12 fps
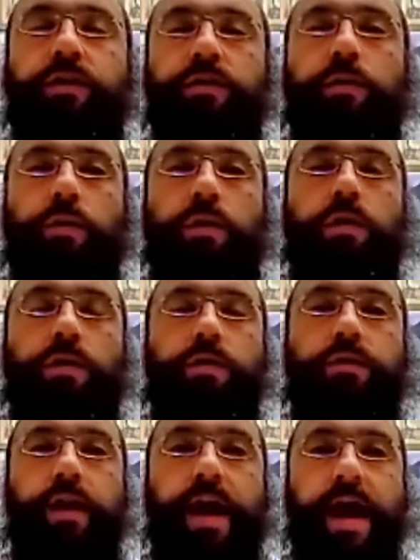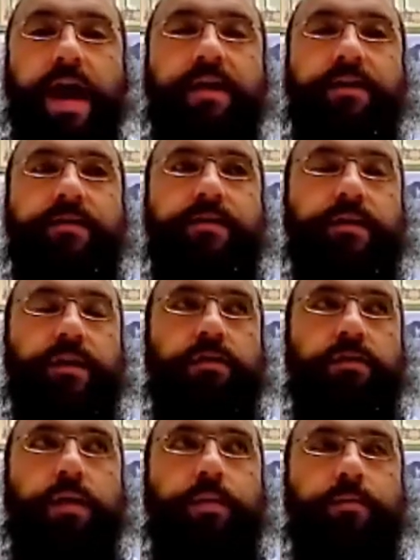in the world has, like the
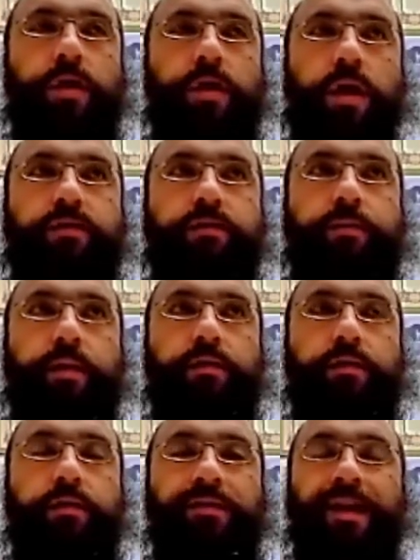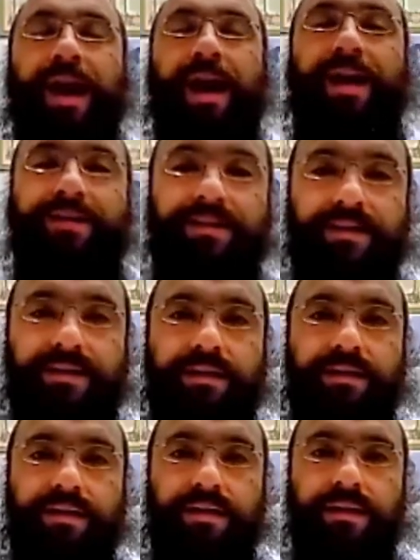Rambam talks about, da'at,
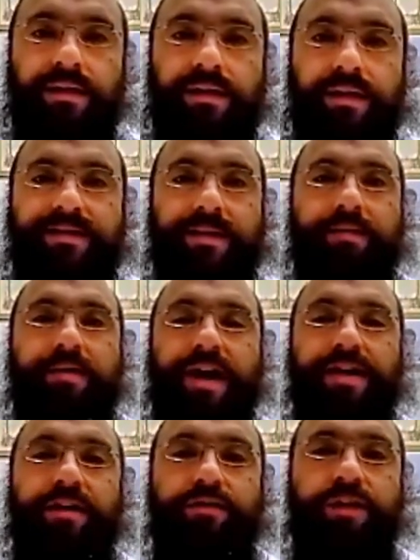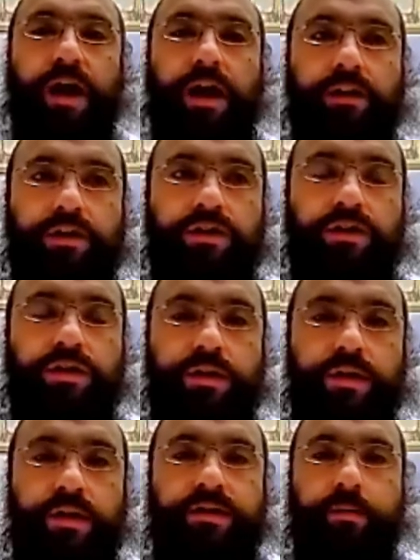some kind of knowledge,
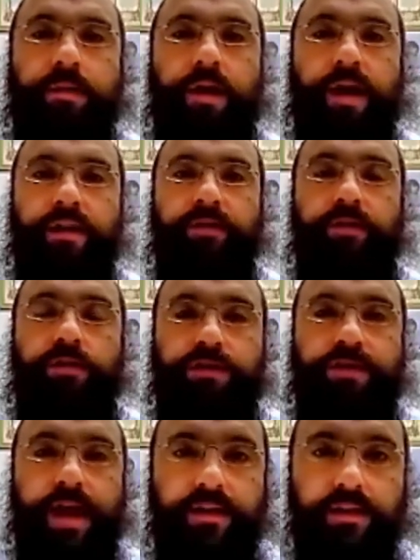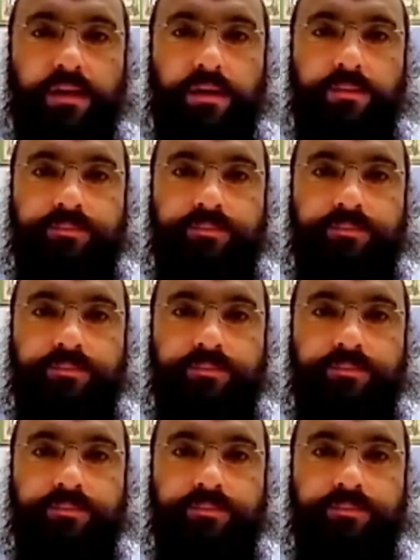some kind of understanding.